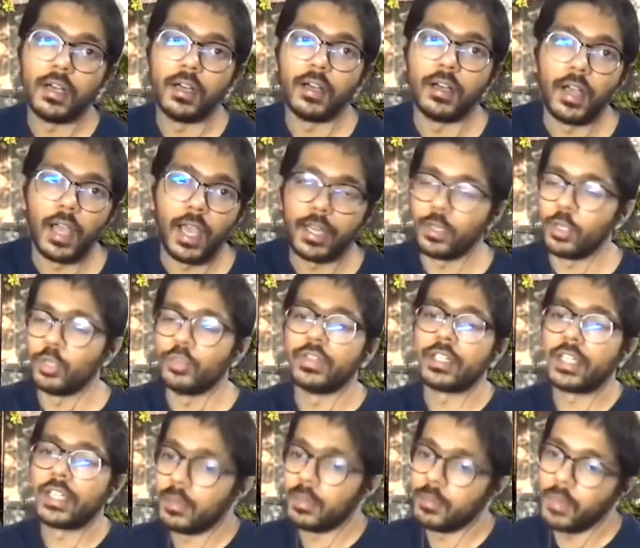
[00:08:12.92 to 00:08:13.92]
and over
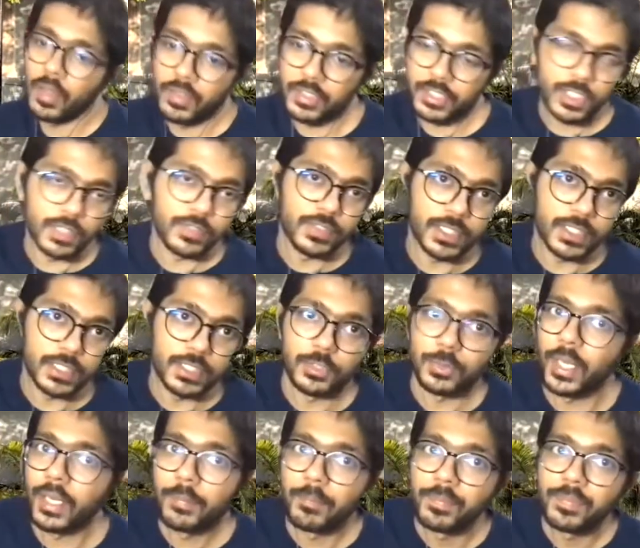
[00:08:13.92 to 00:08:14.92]
time other services as
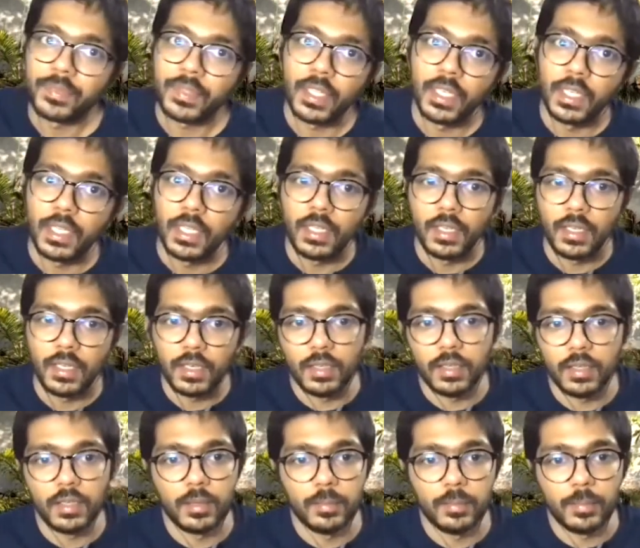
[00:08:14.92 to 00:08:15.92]
well.
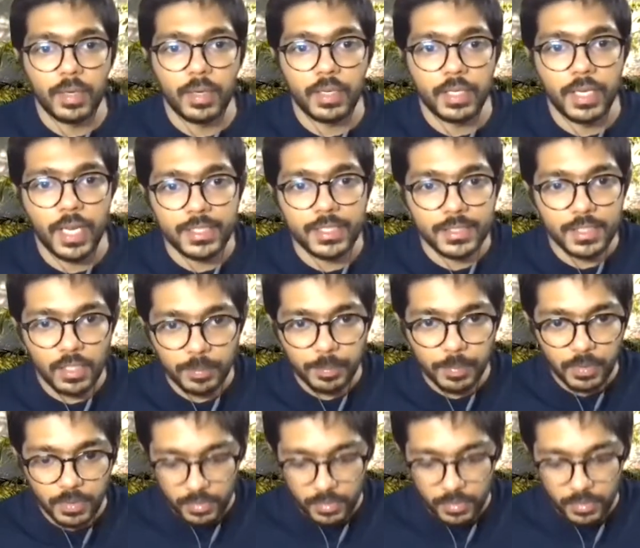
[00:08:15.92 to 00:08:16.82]
Next up,